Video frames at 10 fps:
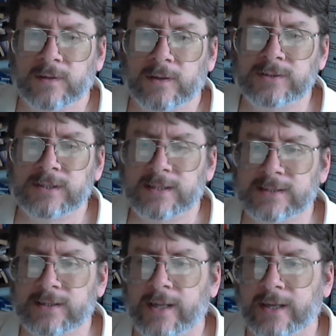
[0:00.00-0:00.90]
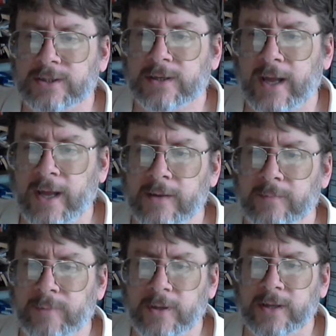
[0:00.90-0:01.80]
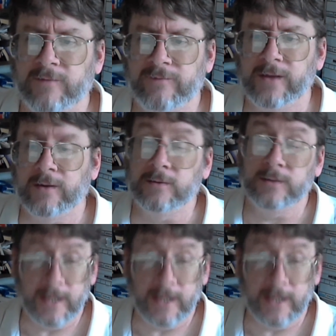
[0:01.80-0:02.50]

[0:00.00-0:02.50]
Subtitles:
loses this election, I am pointing the finger."